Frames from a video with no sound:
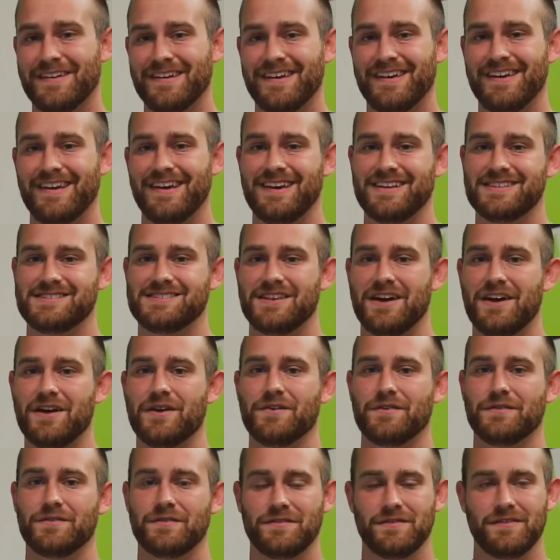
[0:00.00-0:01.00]
It's
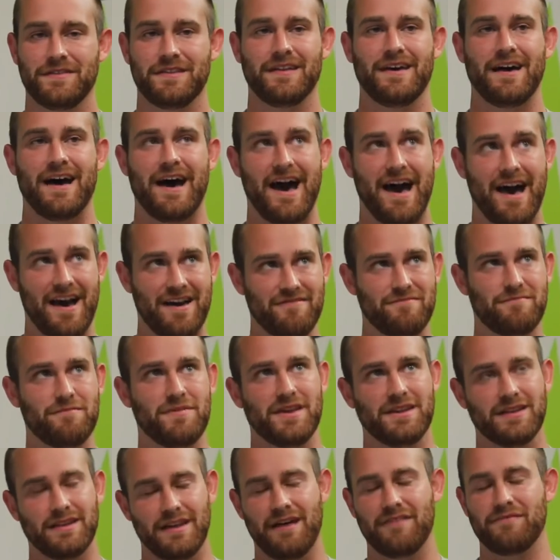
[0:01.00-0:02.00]
no, I've
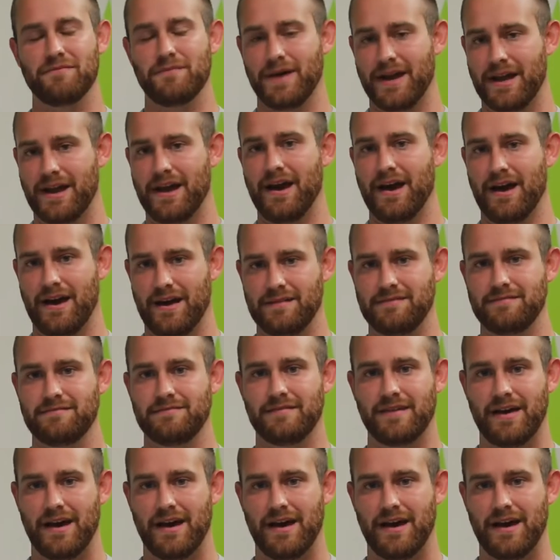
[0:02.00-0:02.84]
been loved by God.